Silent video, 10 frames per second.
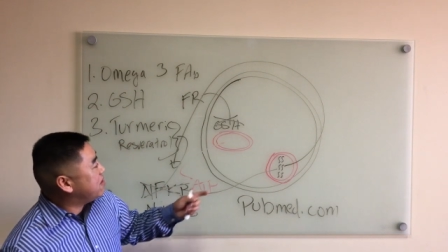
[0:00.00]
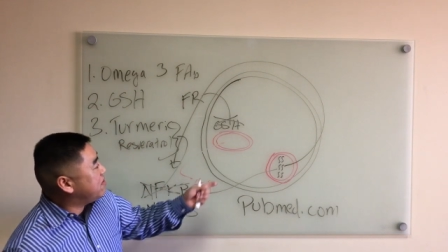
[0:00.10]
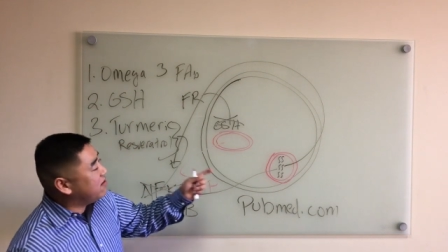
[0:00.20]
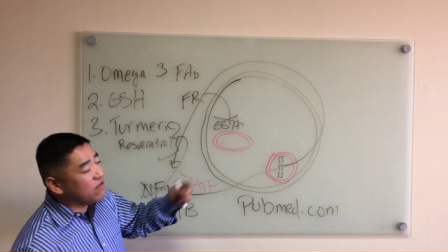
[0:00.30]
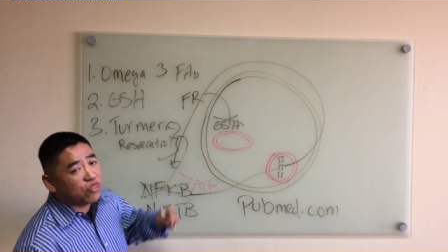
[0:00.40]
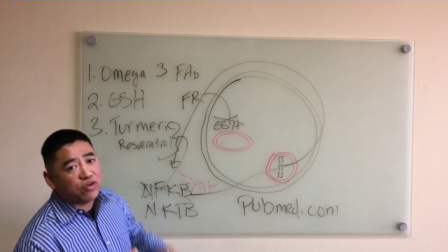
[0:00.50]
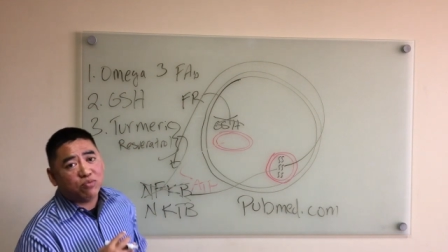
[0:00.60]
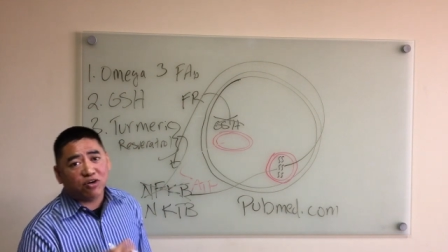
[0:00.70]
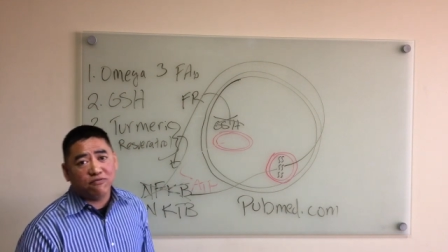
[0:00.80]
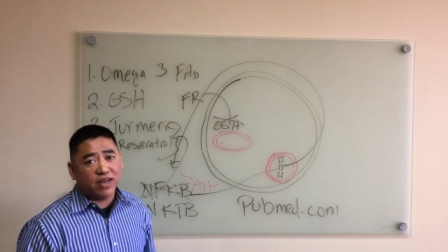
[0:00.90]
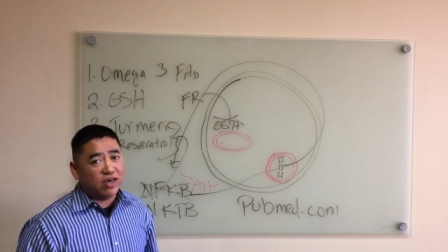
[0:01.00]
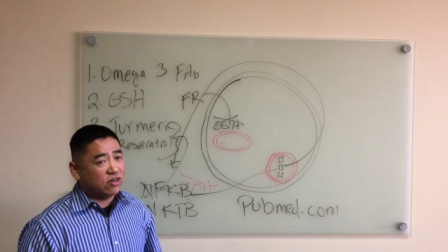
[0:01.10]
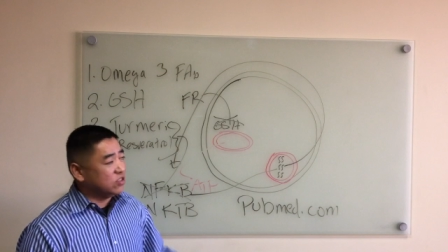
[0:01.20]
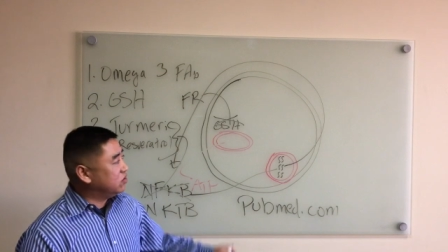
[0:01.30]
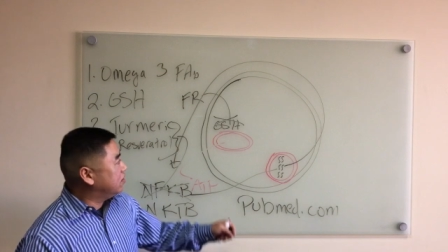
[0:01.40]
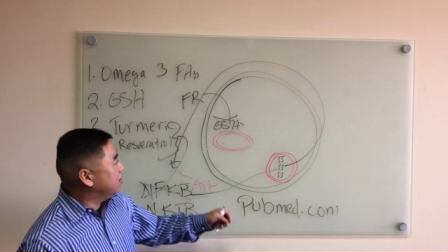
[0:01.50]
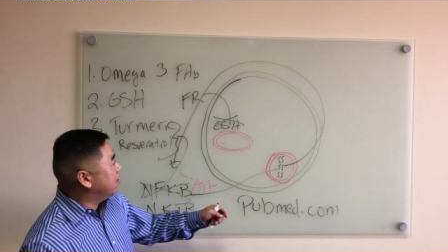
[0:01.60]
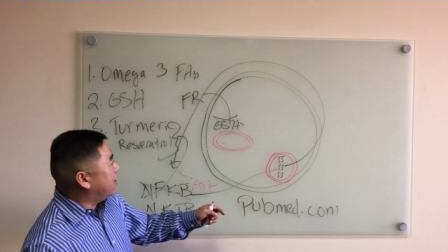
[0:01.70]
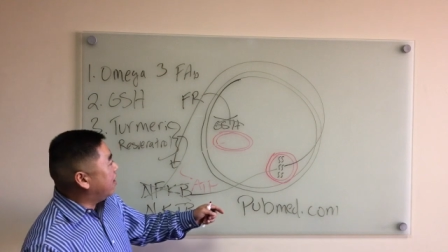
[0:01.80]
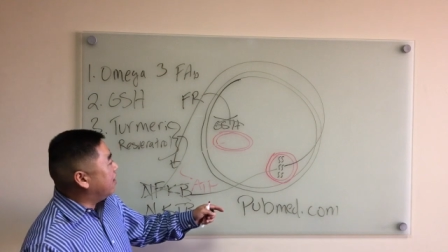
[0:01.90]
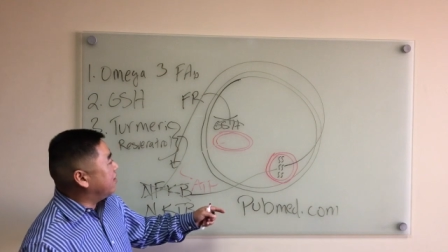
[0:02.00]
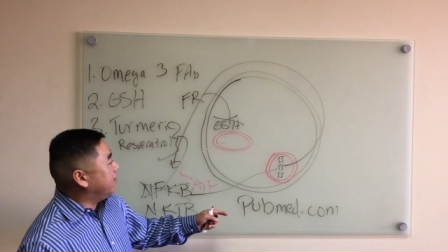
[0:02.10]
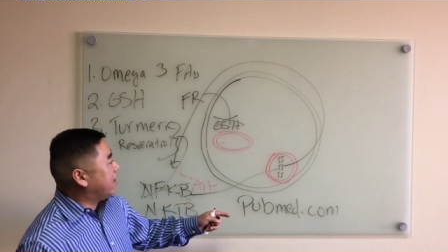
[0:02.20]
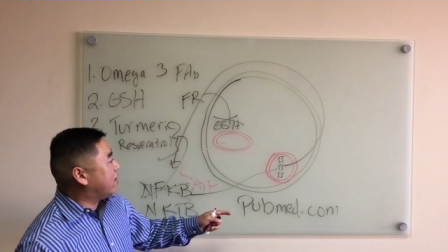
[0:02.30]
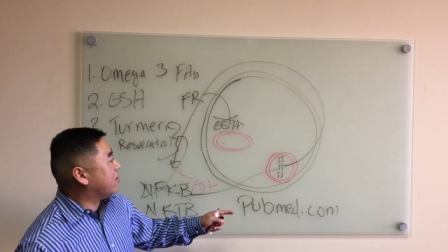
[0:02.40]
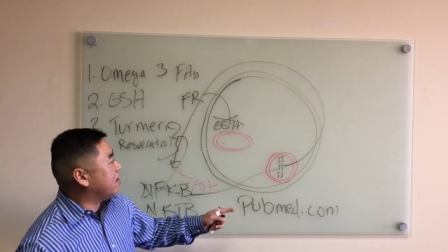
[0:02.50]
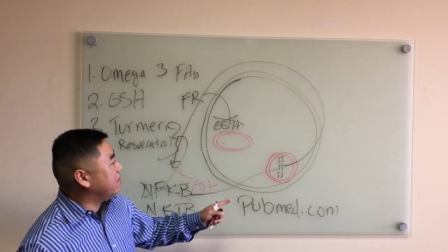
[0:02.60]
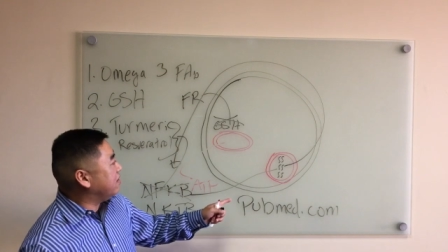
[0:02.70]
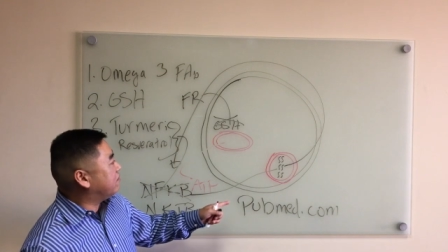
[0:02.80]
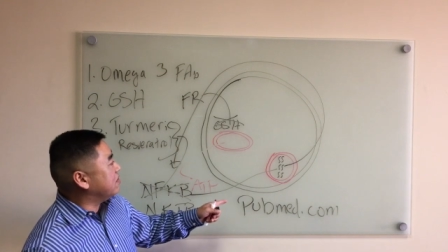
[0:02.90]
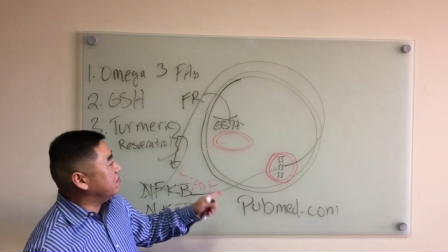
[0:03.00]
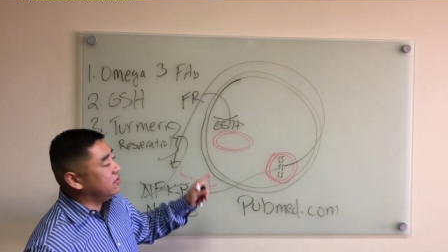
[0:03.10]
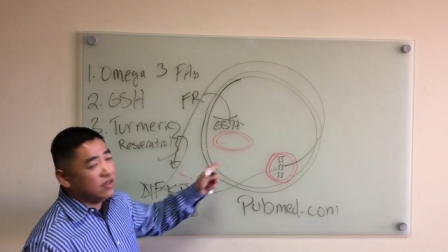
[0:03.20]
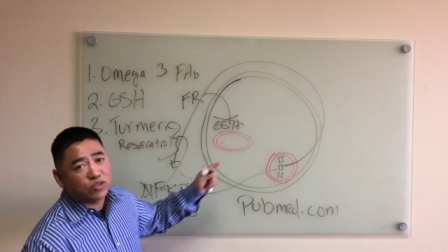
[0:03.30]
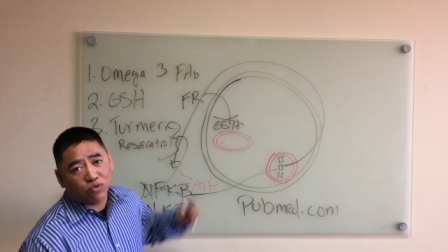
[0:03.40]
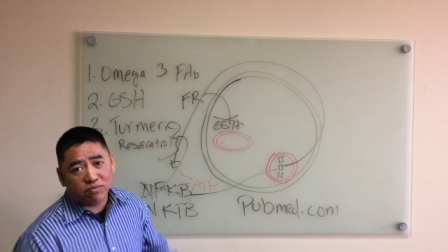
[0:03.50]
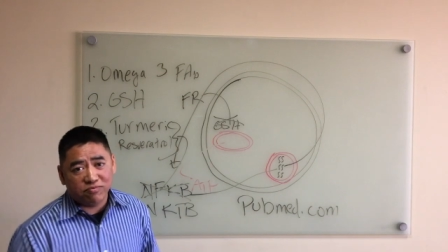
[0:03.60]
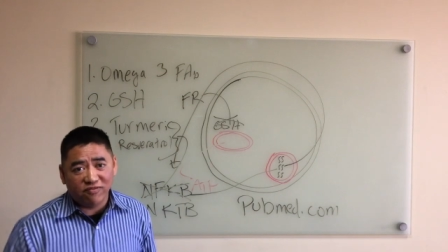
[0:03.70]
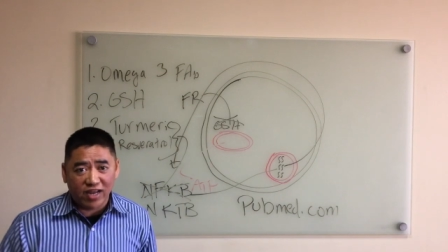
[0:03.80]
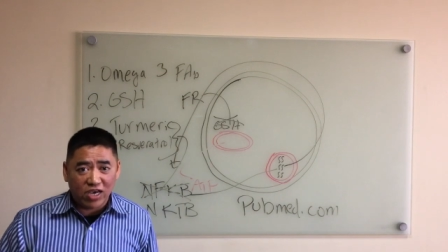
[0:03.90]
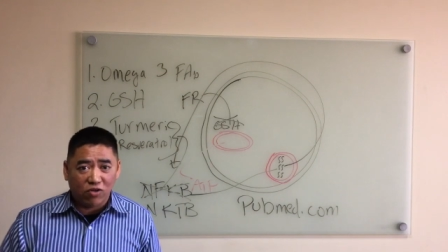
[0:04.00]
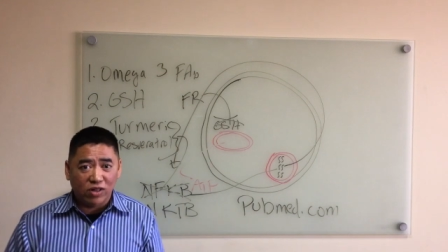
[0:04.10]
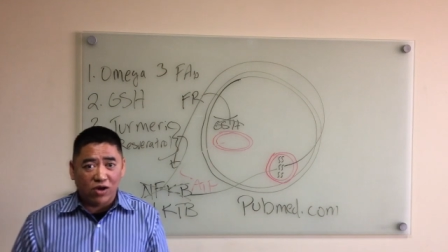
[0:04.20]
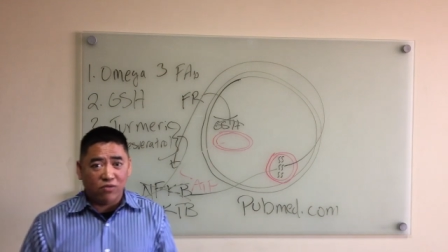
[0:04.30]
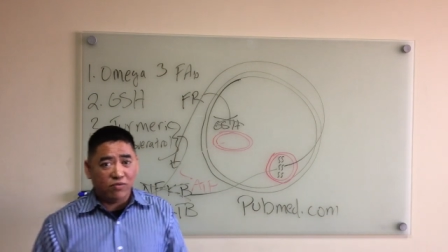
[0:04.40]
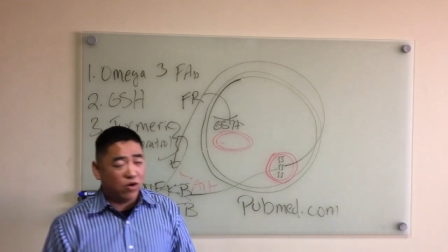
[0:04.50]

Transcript: maybe even 3 more videos that are coming from this one video alone.